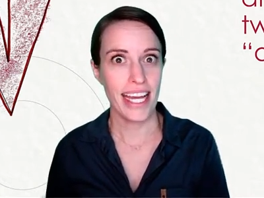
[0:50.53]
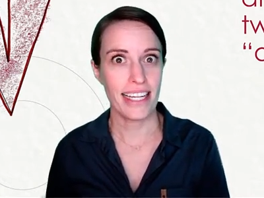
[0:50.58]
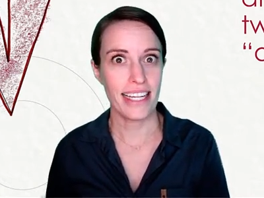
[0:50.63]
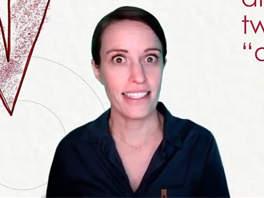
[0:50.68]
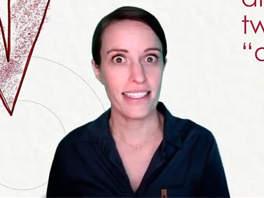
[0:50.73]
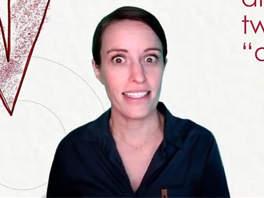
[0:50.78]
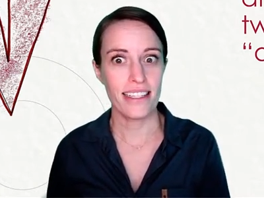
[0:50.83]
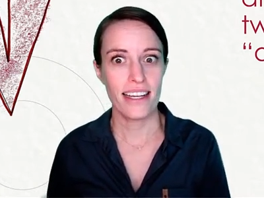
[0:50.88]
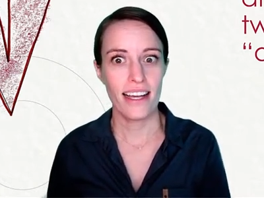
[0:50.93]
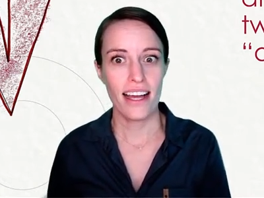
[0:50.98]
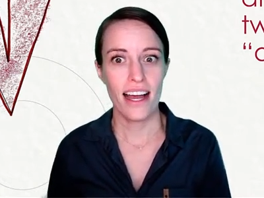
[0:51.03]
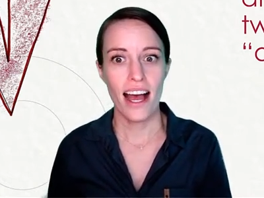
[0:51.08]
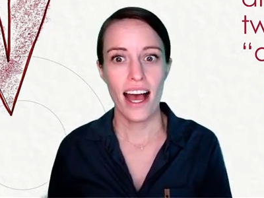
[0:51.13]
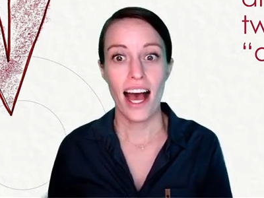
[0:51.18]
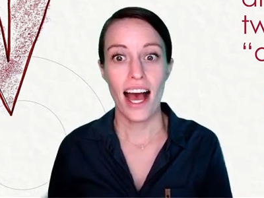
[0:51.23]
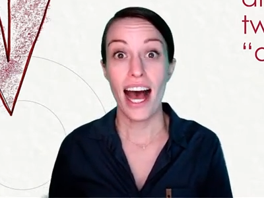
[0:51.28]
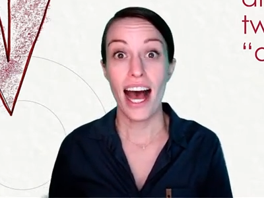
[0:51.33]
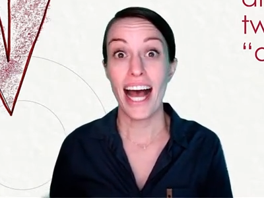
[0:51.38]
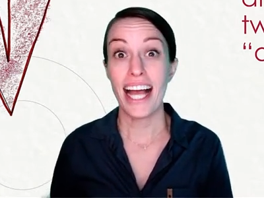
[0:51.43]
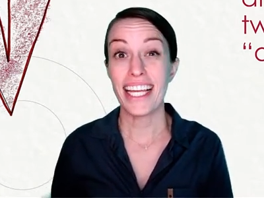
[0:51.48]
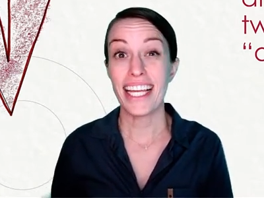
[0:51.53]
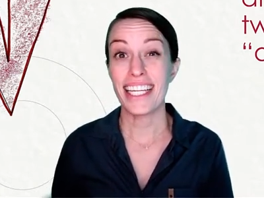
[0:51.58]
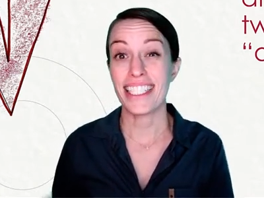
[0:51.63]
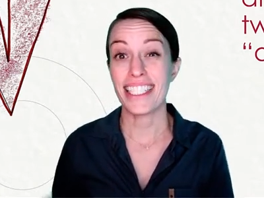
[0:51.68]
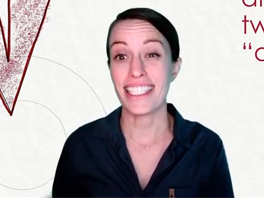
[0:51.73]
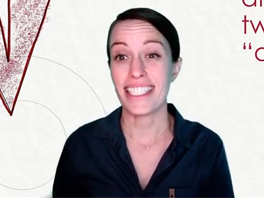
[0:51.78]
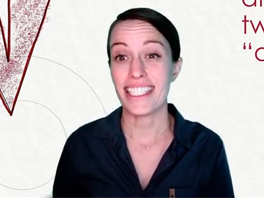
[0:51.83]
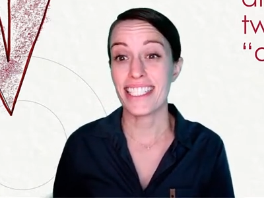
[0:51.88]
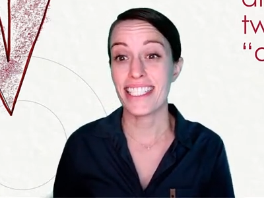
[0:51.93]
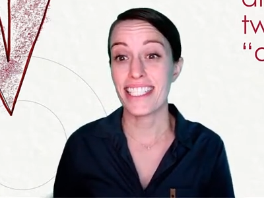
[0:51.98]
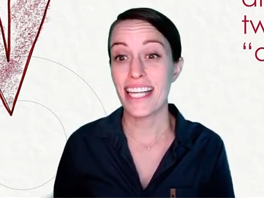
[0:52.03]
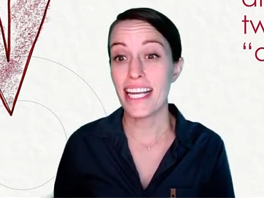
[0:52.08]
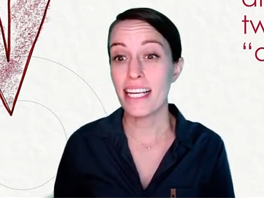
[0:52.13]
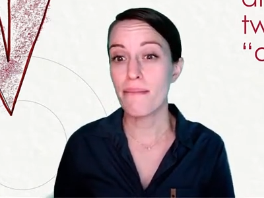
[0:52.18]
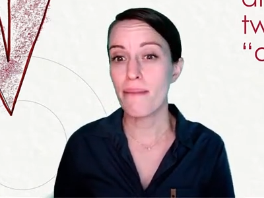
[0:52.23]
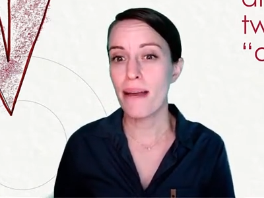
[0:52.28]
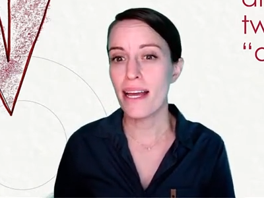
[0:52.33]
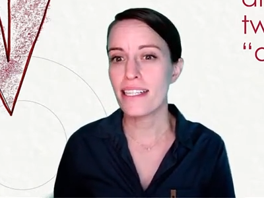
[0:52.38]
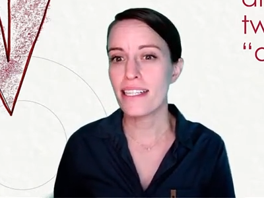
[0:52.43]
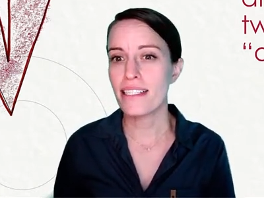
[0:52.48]
And I can
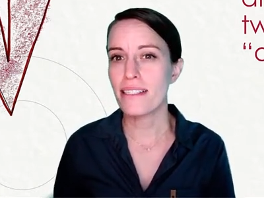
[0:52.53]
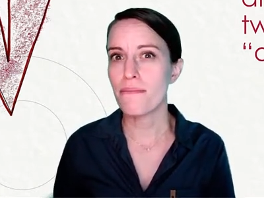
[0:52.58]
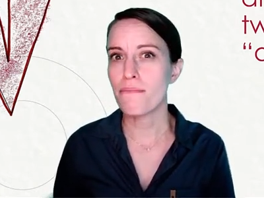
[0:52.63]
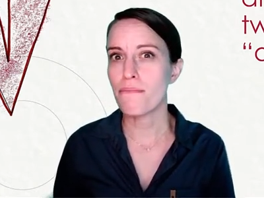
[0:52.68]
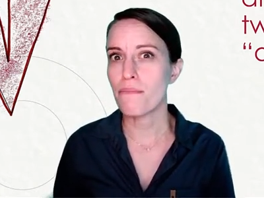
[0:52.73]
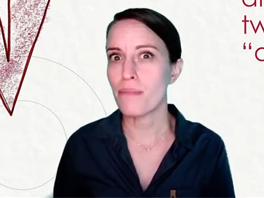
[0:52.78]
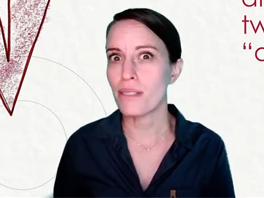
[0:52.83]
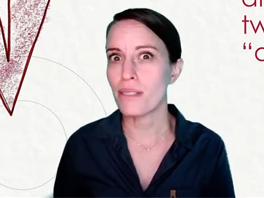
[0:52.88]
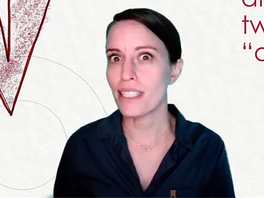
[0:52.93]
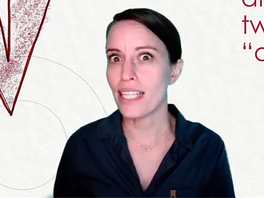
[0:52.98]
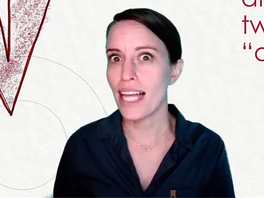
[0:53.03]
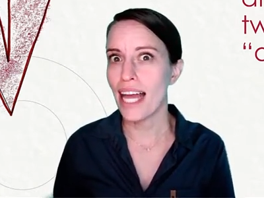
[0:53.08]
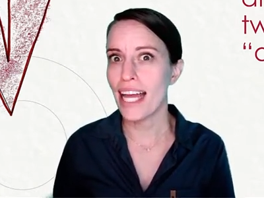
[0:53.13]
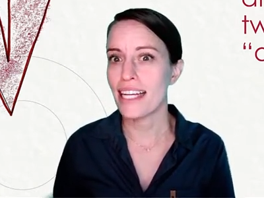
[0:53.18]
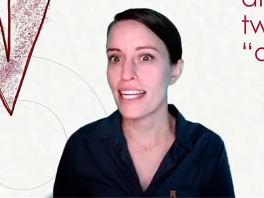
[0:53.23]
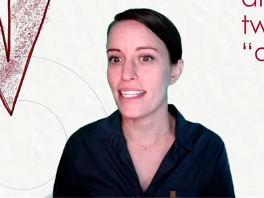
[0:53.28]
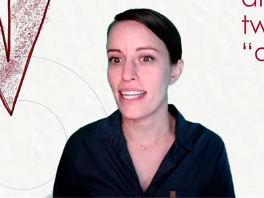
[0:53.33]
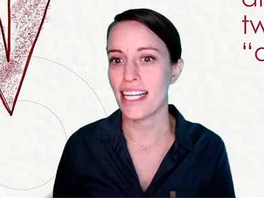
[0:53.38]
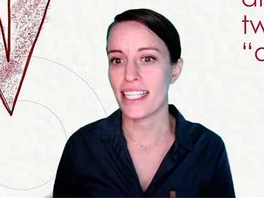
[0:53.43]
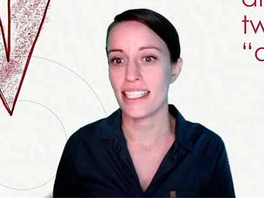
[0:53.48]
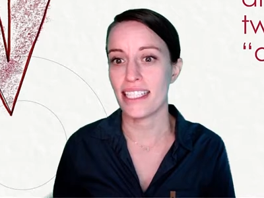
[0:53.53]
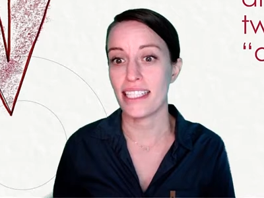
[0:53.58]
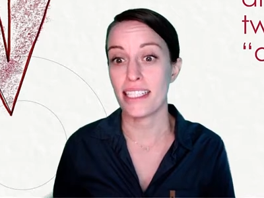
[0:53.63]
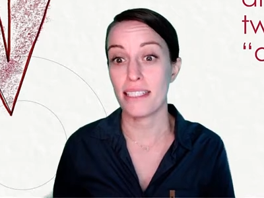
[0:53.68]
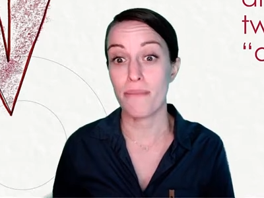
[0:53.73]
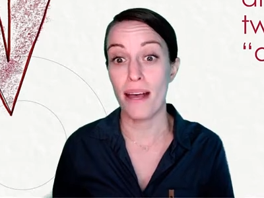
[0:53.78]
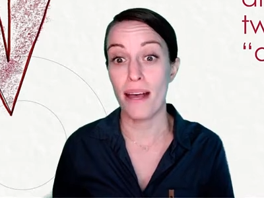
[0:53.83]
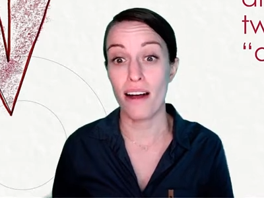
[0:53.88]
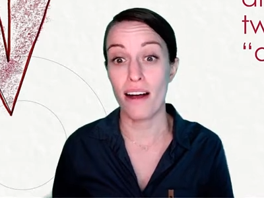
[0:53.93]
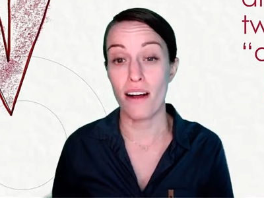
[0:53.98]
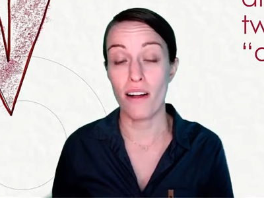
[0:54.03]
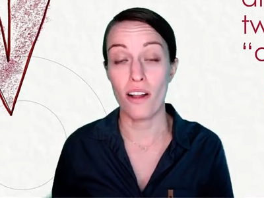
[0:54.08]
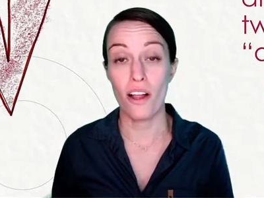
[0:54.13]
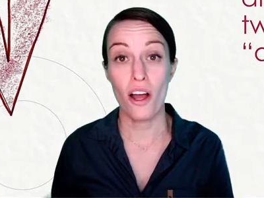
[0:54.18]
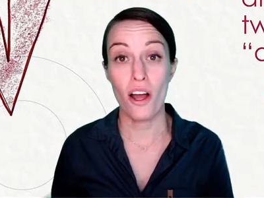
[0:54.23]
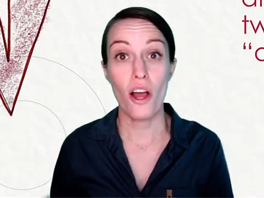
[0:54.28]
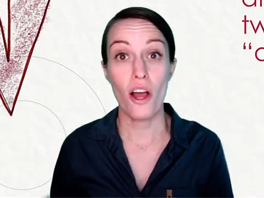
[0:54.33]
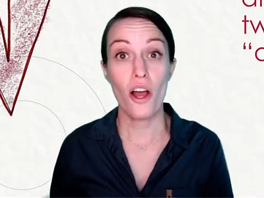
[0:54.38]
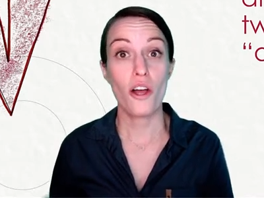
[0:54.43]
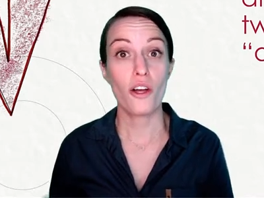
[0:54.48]
segment, blend, and
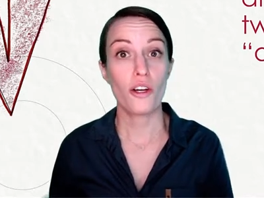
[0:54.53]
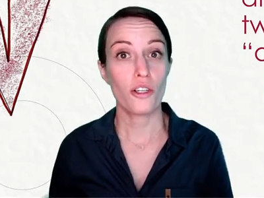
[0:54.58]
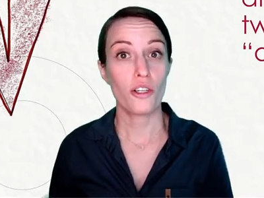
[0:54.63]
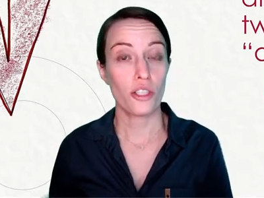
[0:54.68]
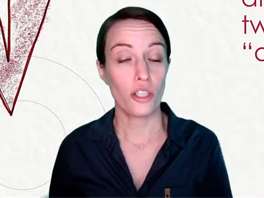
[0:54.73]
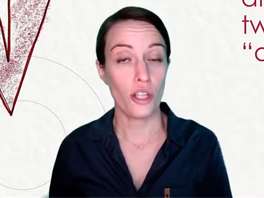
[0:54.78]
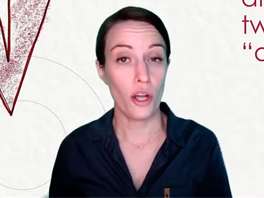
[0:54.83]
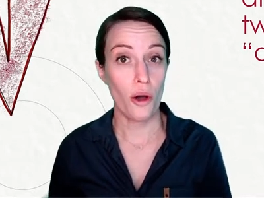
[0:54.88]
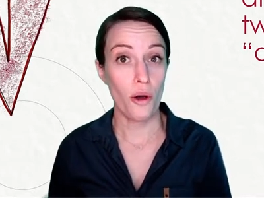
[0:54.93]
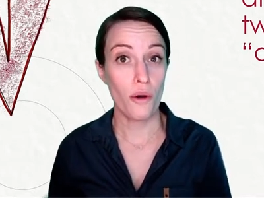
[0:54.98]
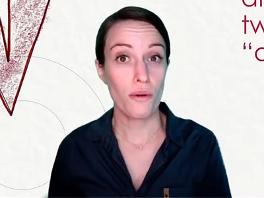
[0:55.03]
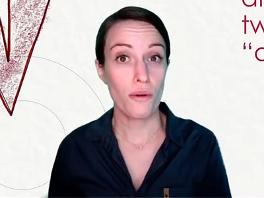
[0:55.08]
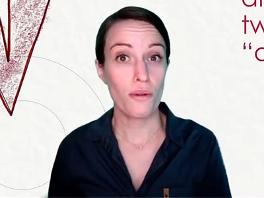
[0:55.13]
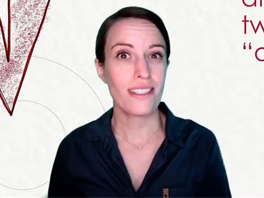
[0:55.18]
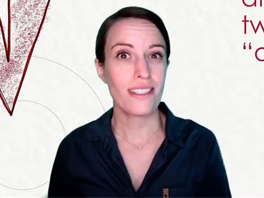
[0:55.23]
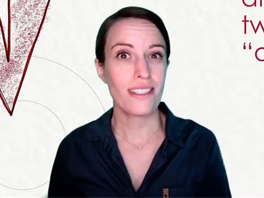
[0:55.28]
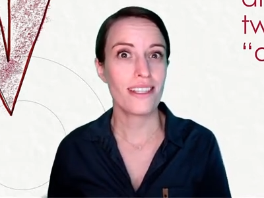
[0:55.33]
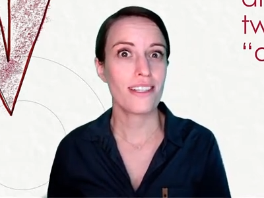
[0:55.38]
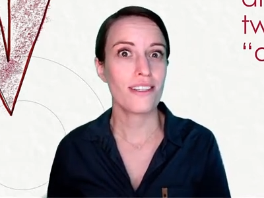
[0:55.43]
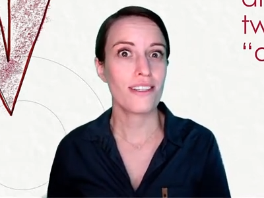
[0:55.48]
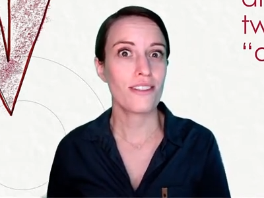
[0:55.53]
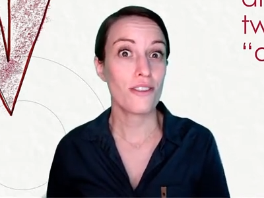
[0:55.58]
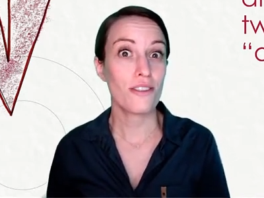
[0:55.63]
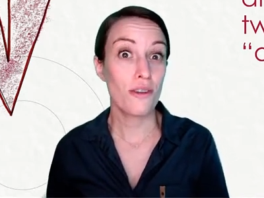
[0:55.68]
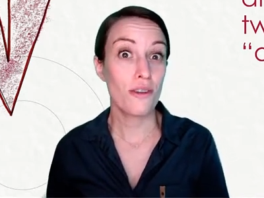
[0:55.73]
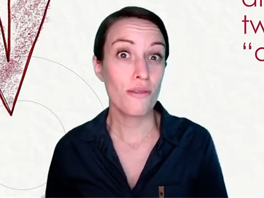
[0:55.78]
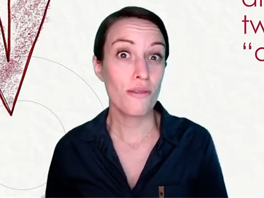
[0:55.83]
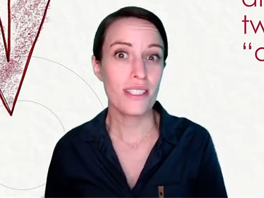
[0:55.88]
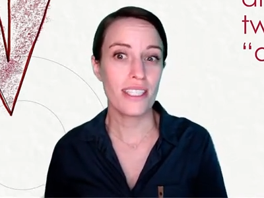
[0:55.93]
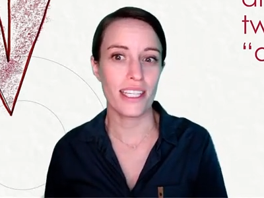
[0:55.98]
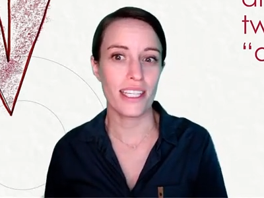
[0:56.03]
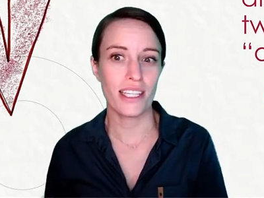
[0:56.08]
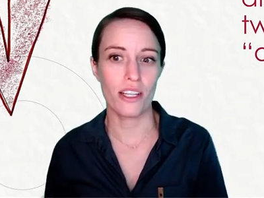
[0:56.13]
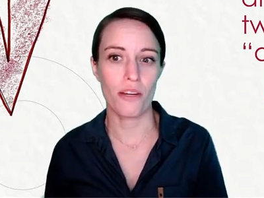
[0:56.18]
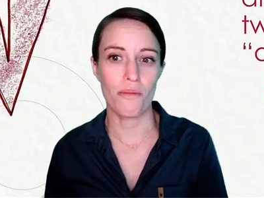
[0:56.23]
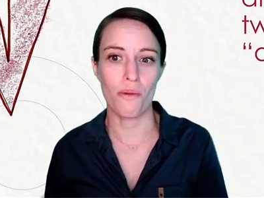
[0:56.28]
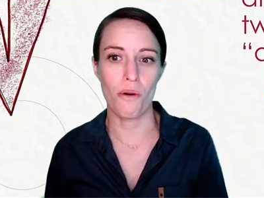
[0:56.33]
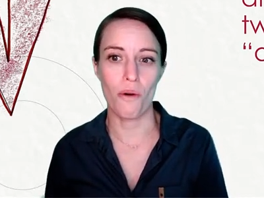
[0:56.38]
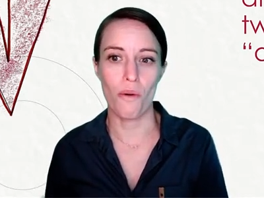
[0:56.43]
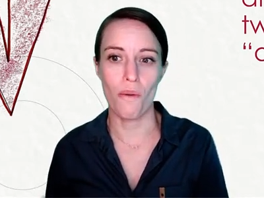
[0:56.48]
spell closed two
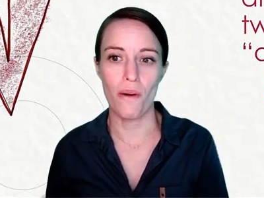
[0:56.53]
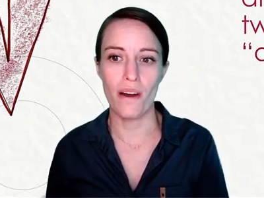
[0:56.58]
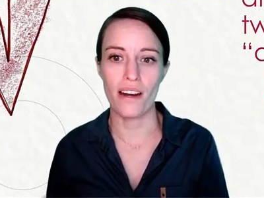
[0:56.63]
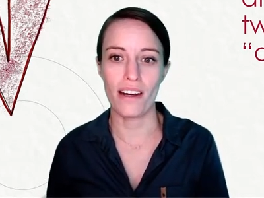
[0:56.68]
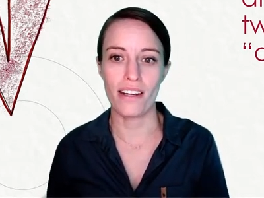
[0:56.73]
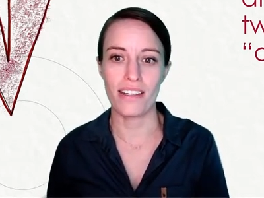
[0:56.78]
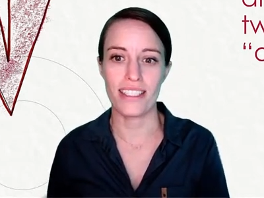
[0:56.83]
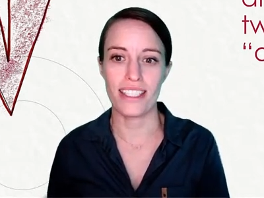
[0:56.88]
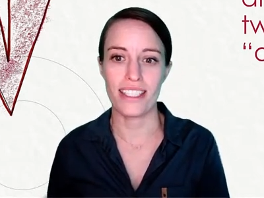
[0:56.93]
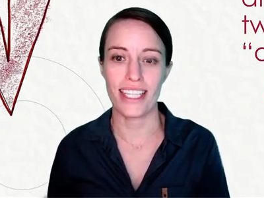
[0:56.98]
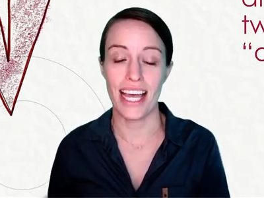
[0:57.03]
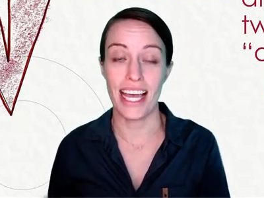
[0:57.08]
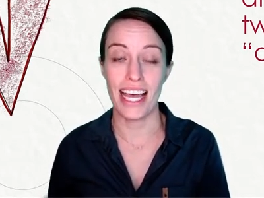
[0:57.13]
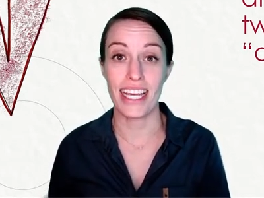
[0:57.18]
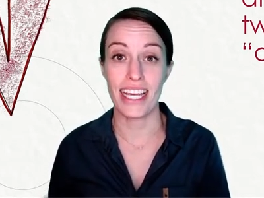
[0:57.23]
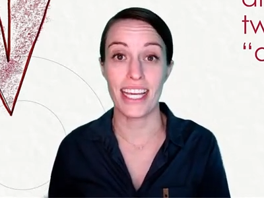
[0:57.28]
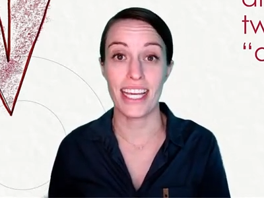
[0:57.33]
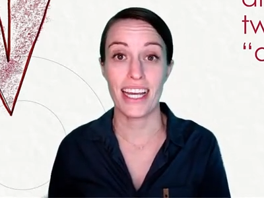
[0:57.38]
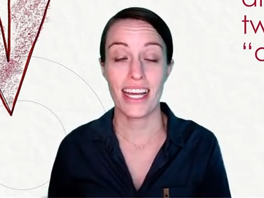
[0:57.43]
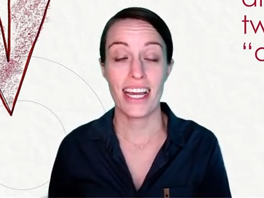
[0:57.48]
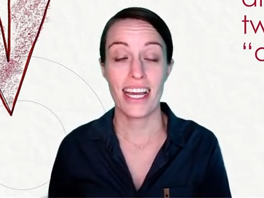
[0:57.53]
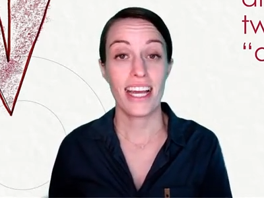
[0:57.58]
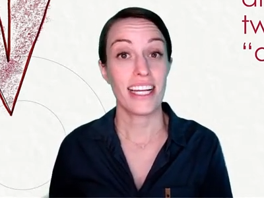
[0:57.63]
syllable words like